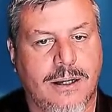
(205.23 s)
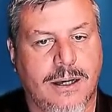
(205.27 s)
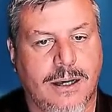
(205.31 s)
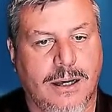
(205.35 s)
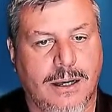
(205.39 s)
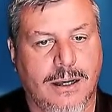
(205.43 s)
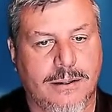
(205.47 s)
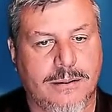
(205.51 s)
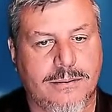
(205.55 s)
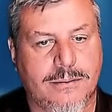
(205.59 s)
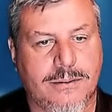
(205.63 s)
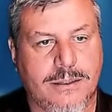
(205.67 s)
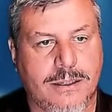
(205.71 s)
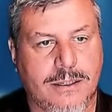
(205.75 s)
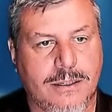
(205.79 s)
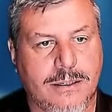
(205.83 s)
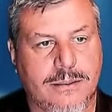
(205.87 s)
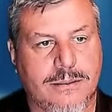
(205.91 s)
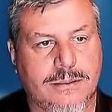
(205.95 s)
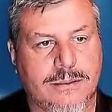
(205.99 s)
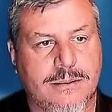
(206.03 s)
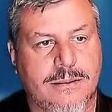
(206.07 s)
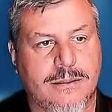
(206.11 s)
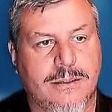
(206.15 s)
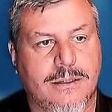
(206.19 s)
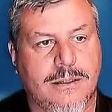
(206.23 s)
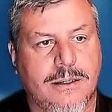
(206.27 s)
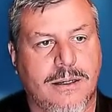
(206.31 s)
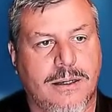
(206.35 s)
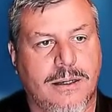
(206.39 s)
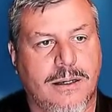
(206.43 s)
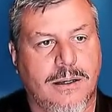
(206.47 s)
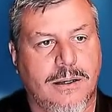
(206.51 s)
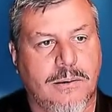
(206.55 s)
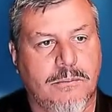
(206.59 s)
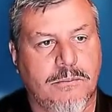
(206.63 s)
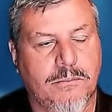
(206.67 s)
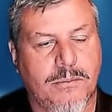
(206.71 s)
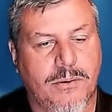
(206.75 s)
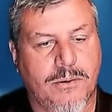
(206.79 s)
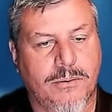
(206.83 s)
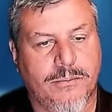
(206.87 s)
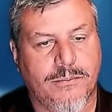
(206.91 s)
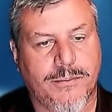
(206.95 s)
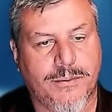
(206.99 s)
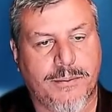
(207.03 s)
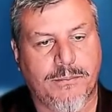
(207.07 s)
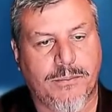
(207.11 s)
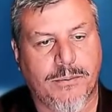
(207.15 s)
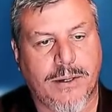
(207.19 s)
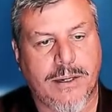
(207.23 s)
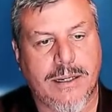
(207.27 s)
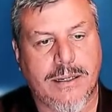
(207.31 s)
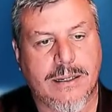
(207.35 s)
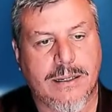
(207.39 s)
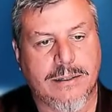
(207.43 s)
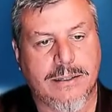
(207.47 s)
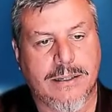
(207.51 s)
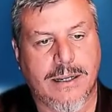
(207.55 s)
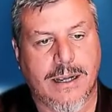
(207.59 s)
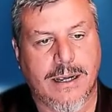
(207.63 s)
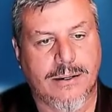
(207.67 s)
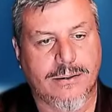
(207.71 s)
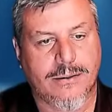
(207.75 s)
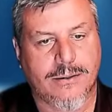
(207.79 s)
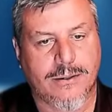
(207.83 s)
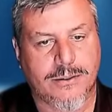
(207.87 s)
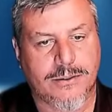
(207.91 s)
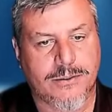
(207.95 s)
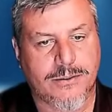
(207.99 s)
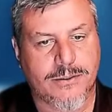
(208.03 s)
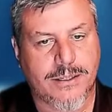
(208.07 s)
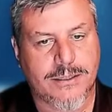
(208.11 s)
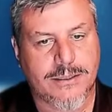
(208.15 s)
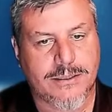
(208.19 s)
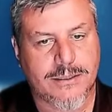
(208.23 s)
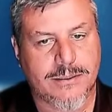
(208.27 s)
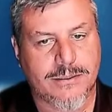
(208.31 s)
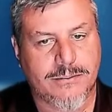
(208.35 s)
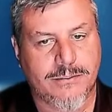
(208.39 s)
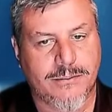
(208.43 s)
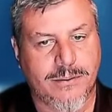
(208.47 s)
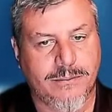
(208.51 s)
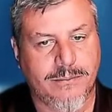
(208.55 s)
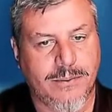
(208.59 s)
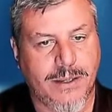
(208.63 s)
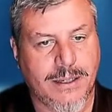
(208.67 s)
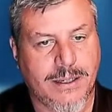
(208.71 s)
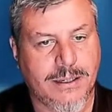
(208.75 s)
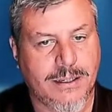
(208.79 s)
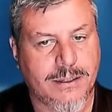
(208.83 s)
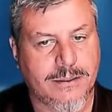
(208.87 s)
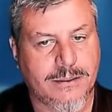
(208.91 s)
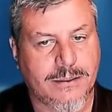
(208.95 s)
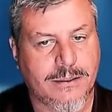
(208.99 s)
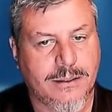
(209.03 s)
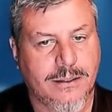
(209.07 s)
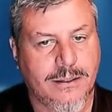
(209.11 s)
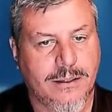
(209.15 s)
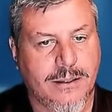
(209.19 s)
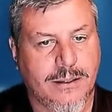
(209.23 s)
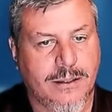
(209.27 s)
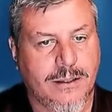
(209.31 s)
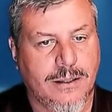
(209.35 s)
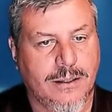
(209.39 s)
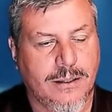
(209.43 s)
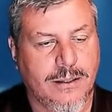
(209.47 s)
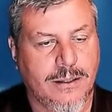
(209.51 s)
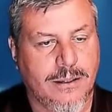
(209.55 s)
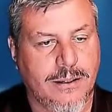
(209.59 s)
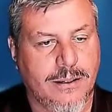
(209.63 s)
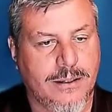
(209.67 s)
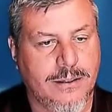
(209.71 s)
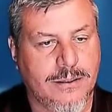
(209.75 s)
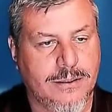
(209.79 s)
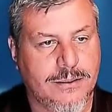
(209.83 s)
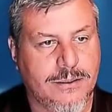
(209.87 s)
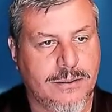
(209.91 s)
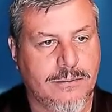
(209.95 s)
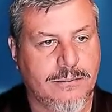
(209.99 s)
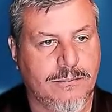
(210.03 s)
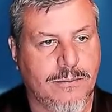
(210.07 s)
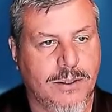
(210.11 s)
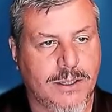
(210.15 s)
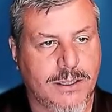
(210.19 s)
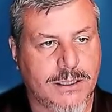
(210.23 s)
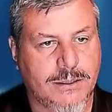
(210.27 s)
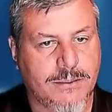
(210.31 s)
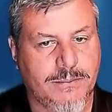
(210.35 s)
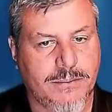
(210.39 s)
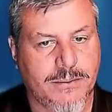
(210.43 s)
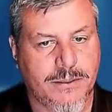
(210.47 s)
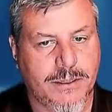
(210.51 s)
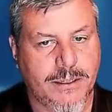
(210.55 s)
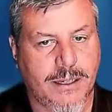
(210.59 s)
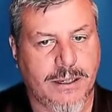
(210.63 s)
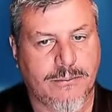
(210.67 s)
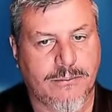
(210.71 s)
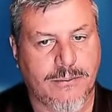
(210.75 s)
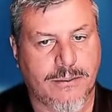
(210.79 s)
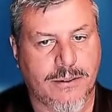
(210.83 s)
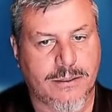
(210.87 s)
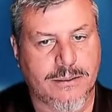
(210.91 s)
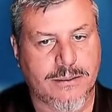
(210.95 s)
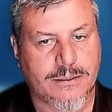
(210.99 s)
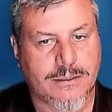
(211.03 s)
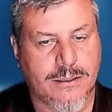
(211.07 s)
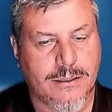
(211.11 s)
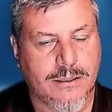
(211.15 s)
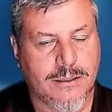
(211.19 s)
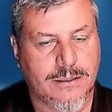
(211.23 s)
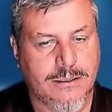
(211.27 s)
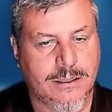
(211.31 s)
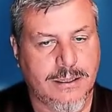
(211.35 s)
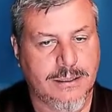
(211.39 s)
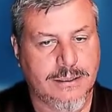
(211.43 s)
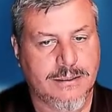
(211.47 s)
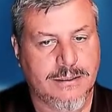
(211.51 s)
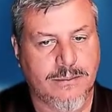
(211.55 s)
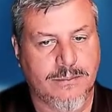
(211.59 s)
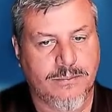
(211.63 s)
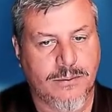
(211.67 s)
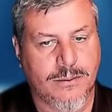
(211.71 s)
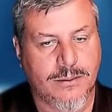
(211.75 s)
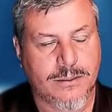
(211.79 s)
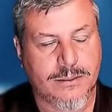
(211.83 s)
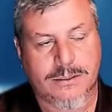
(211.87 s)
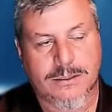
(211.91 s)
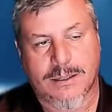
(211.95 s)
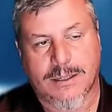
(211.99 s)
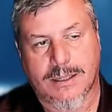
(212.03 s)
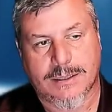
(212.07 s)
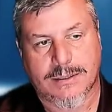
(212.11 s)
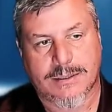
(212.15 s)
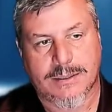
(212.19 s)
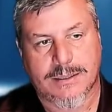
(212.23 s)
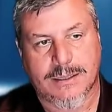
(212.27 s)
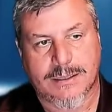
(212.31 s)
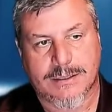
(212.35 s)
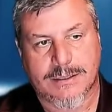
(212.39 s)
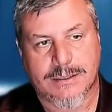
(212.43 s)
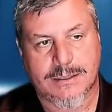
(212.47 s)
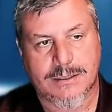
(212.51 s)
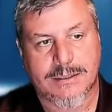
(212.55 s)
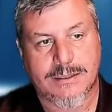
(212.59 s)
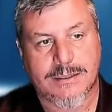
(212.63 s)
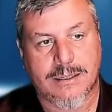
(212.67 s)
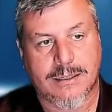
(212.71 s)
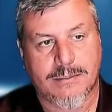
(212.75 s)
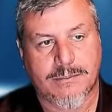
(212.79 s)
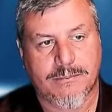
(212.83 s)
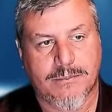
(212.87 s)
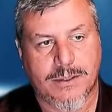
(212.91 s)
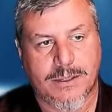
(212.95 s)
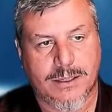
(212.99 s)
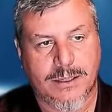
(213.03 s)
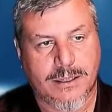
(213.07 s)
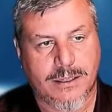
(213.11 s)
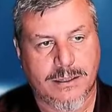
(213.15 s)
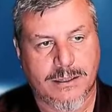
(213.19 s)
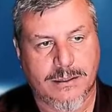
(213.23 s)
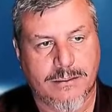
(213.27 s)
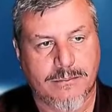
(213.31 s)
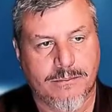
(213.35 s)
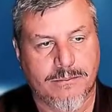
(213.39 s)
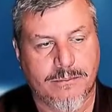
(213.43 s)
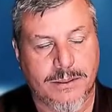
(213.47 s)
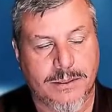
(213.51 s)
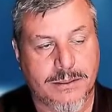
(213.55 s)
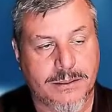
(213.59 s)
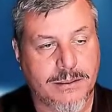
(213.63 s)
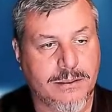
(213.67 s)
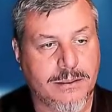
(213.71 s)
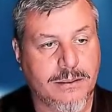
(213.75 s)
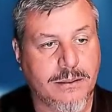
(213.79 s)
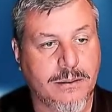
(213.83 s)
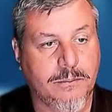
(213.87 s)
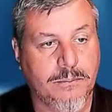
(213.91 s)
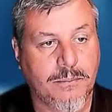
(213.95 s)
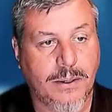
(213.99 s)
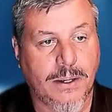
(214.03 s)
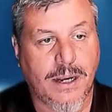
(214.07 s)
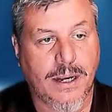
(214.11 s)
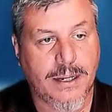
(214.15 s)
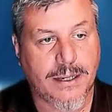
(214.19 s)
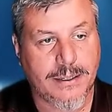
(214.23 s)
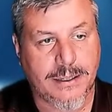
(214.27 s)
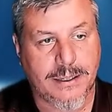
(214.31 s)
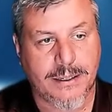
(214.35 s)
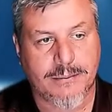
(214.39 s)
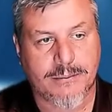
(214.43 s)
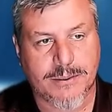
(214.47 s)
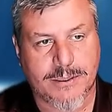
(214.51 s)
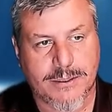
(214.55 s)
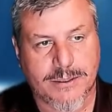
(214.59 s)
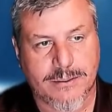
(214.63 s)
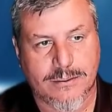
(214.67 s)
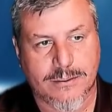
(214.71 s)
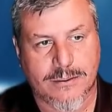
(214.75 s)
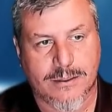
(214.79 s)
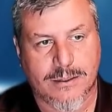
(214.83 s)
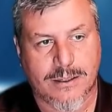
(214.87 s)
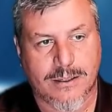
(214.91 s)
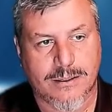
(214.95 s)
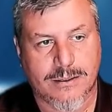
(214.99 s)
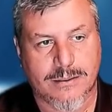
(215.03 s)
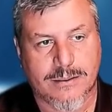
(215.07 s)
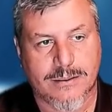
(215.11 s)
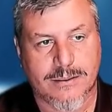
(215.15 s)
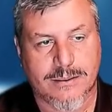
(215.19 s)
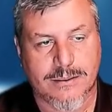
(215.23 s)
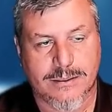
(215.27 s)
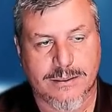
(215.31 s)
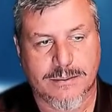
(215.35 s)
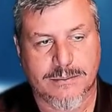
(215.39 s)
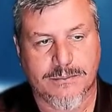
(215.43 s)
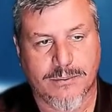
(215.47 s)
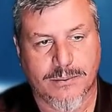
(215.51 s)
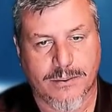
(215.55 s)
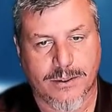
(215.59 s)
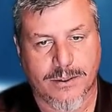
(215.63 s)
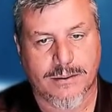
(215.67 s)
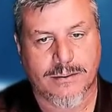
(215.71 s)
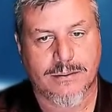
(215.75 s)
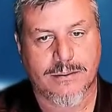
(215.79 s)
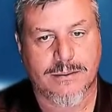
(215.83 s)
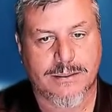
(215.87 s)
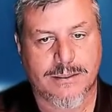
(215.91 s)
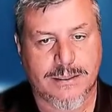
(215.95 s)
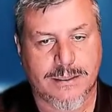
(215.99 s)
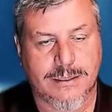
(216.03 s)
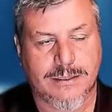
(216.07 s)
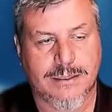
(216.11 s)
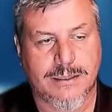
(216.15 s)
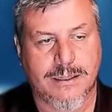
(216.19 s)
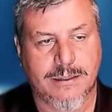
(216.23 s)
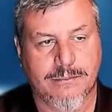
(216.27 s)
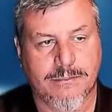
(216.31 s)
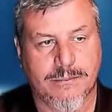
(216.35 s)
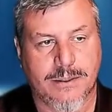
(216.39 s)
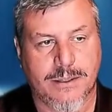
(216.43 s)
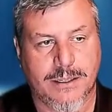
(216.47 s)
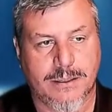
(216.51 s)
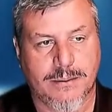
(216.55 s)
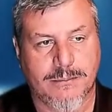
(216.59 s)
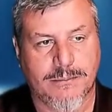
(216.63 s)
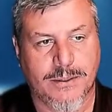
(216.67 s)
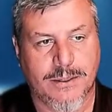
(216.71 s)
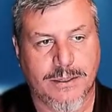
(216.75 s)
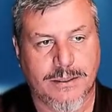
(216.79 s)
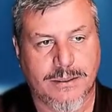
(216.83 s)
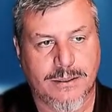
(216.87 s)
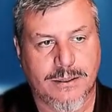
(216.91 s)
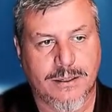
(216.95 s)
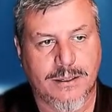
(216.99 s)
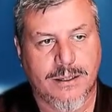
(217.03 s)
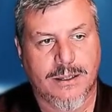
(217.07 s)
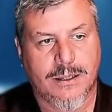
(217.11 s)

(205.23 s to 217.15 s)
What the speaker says: of things. When we break down our addresses, we make it into multiple networks that supports less than 16 million, but combined they would still all could support 16 million, but